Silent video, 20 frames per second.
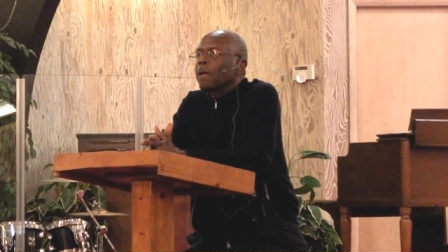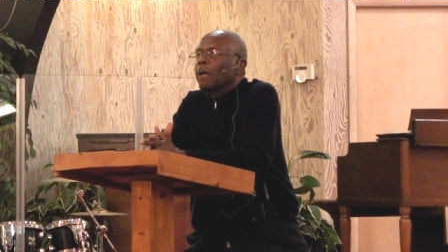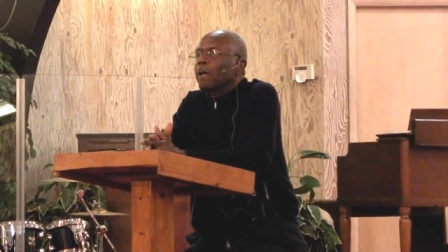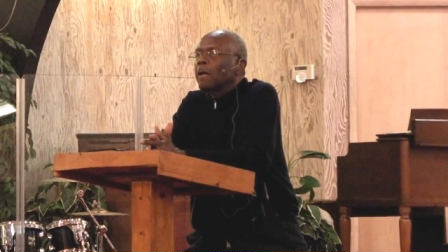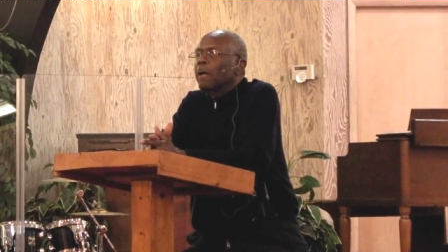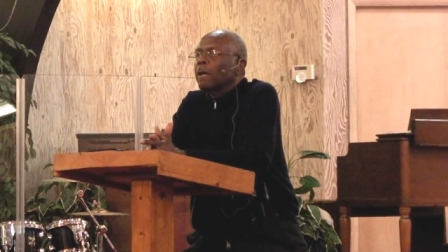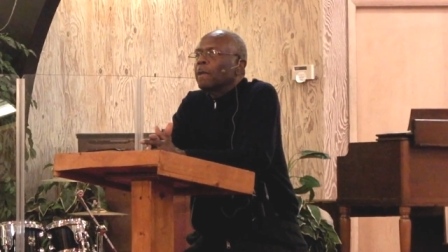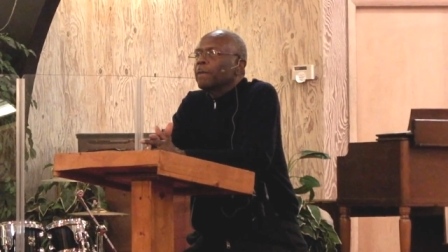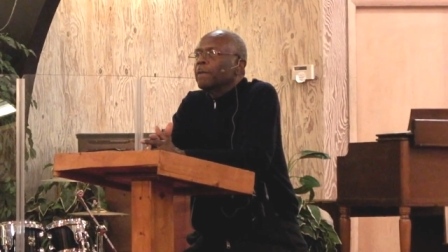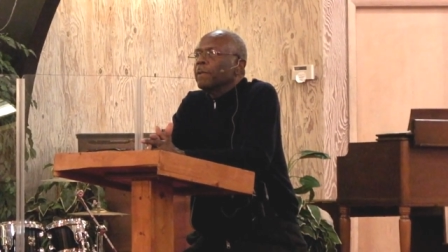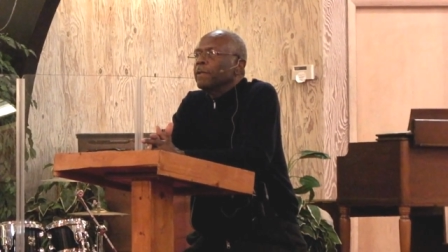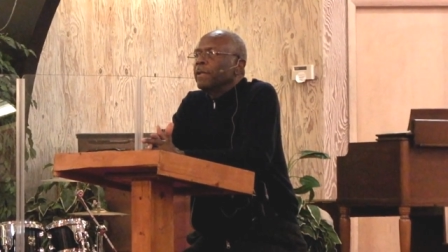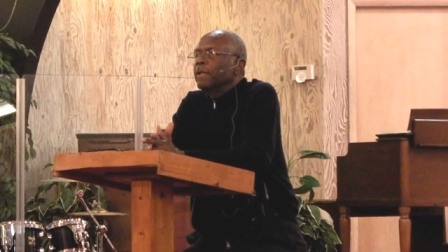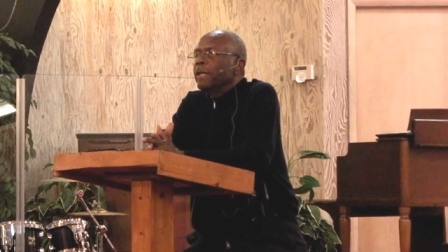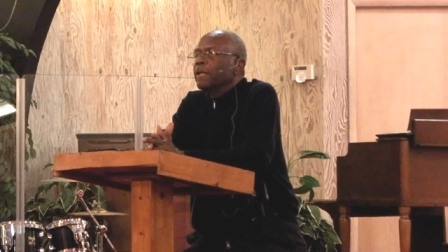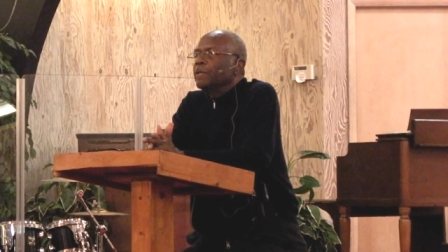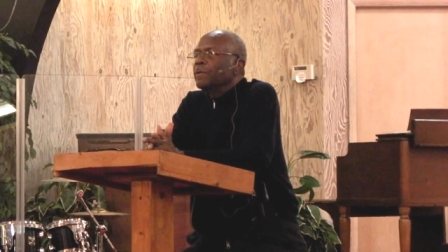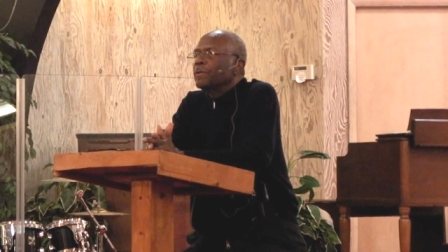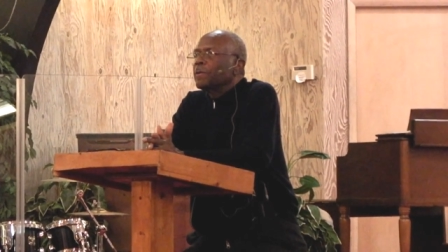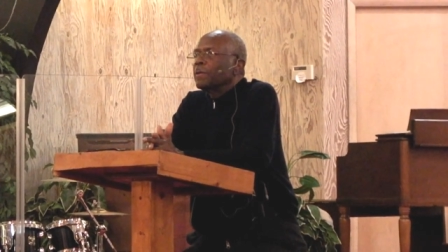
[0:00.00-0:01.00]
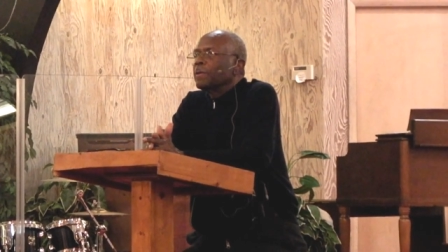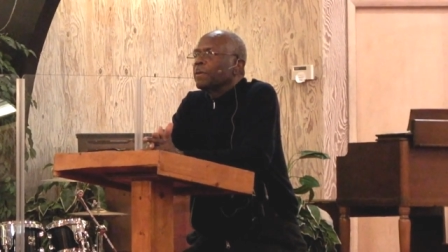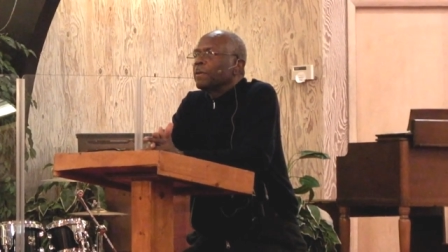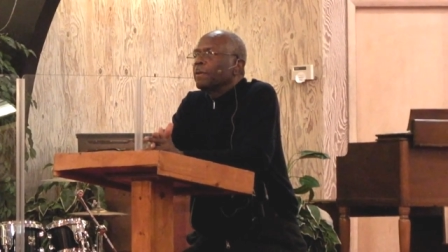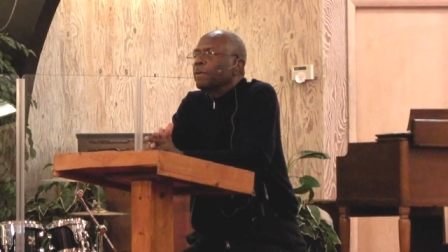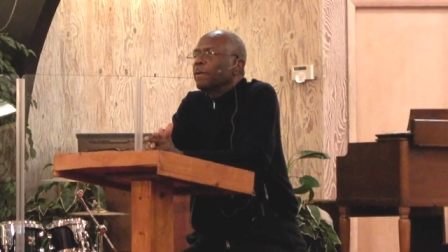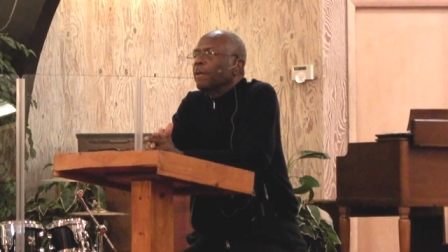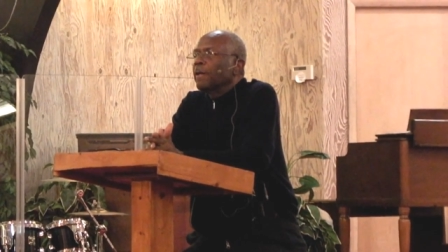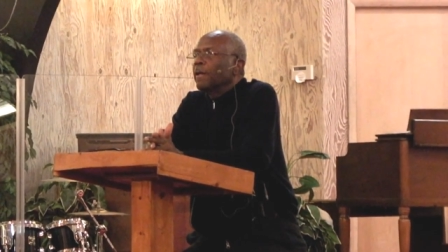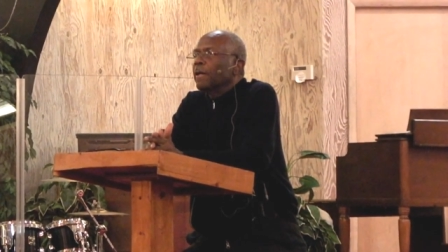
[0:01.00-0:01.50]
uh, the
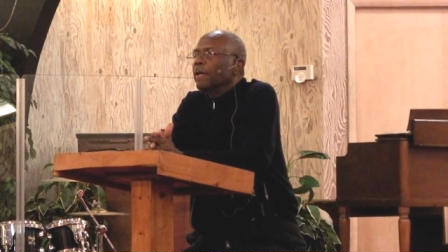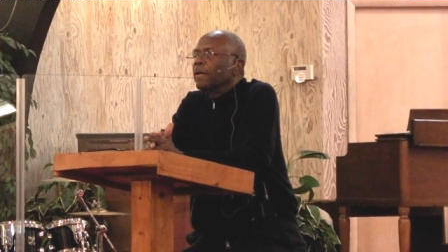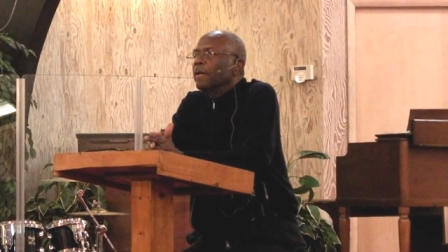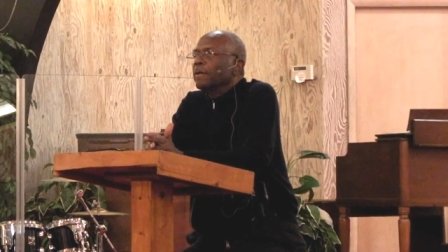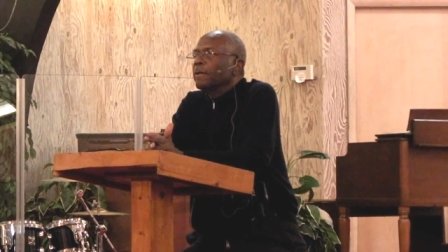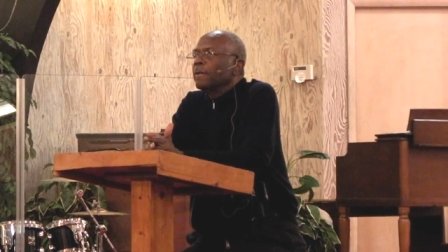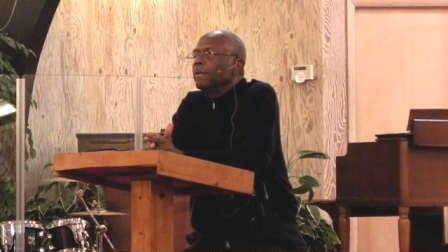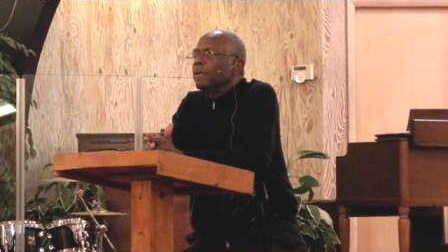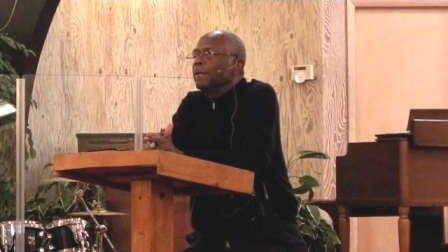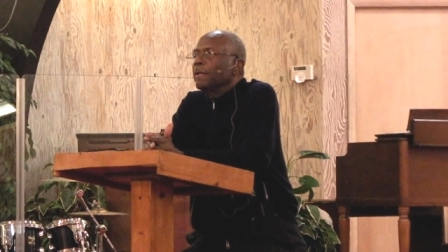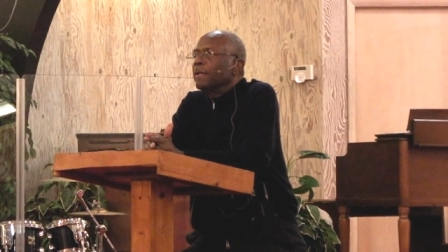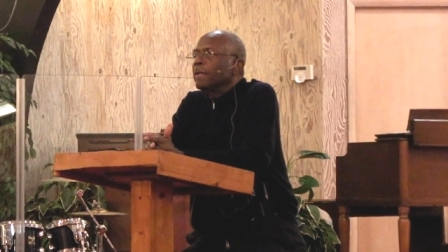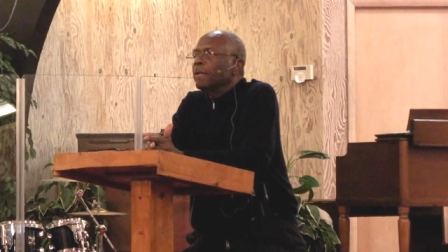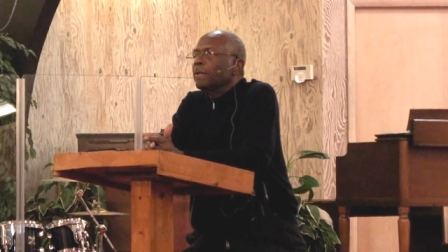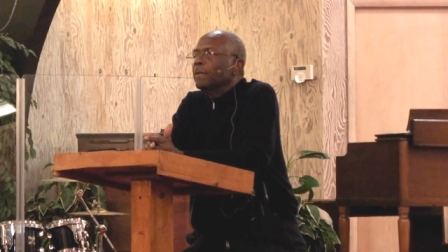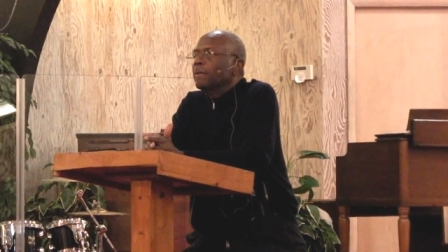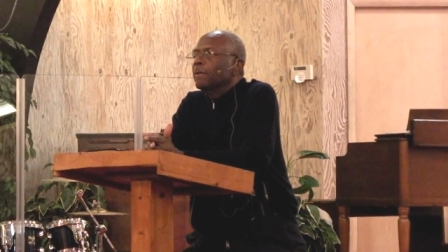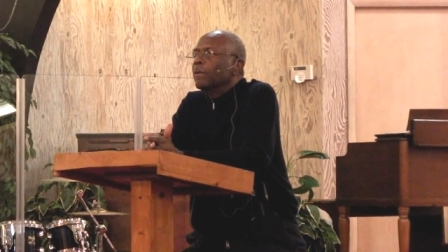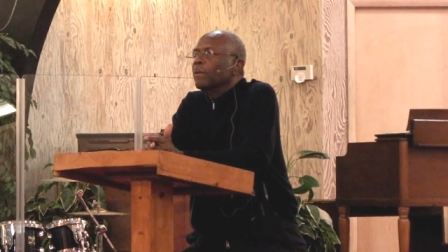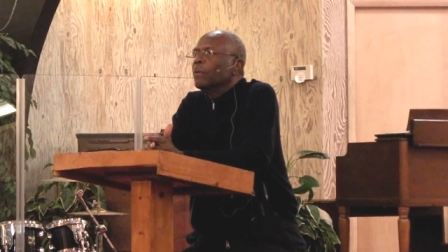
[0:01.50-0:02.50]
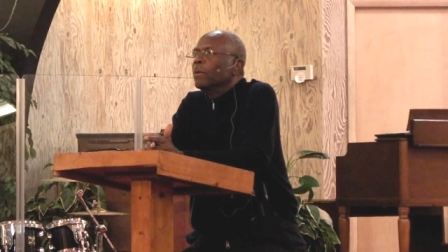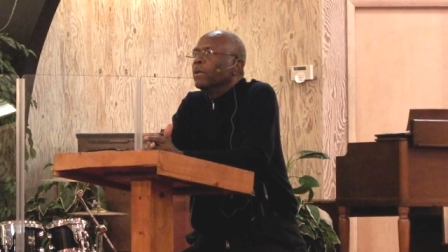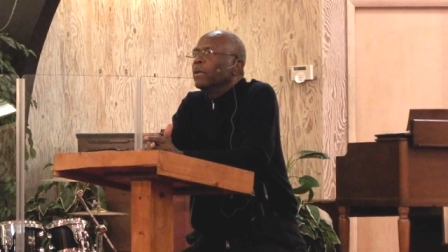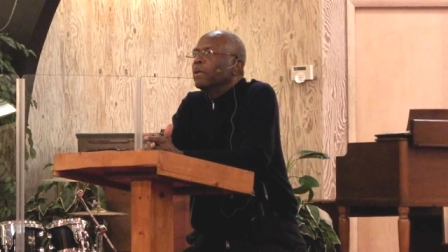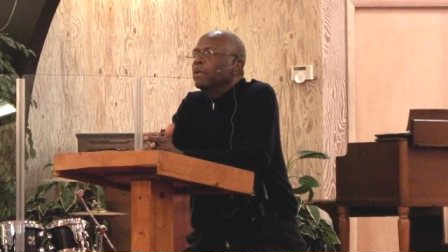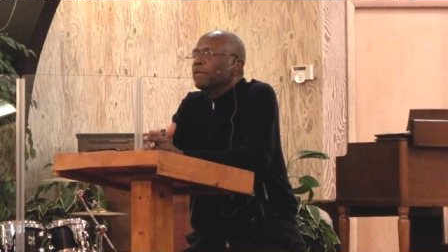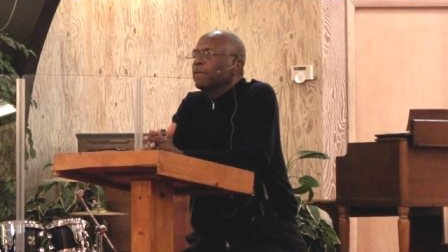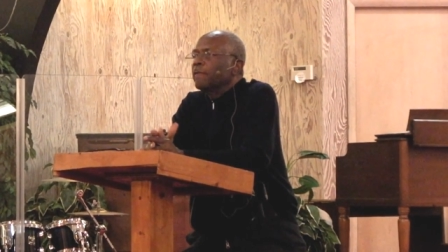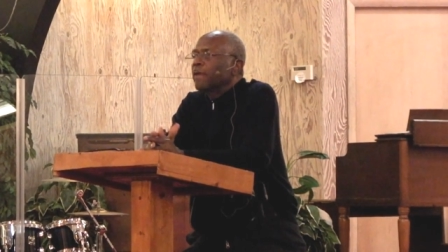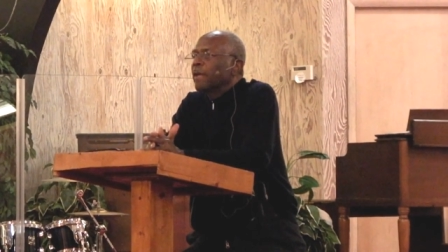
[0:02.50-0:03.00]
nature and the, the
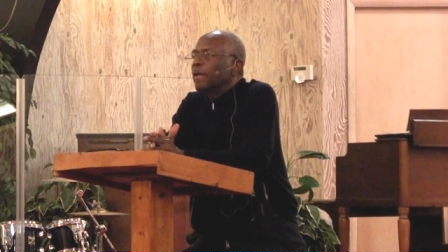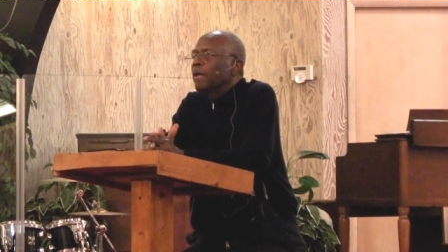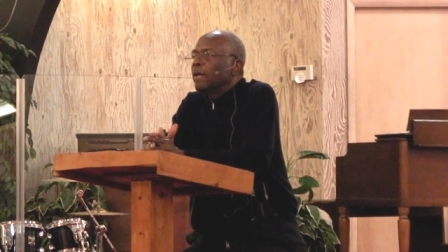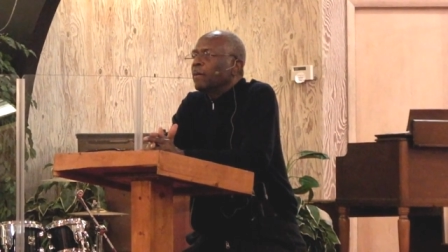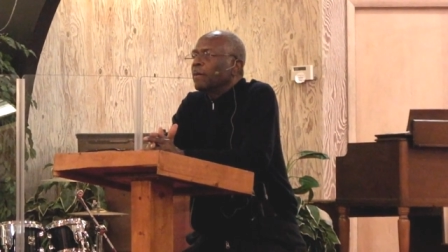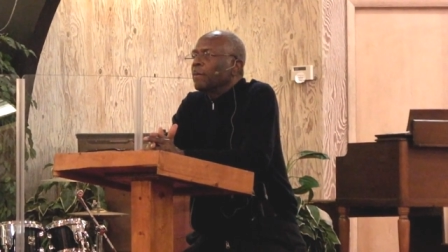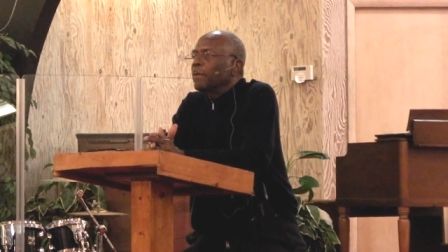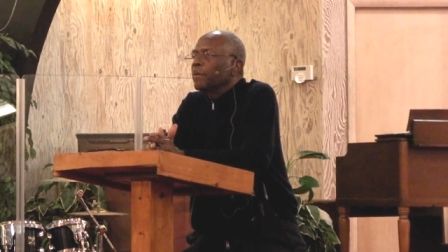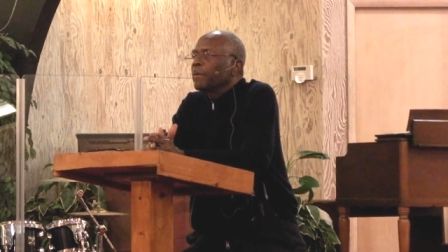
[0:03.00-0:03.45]
will of God.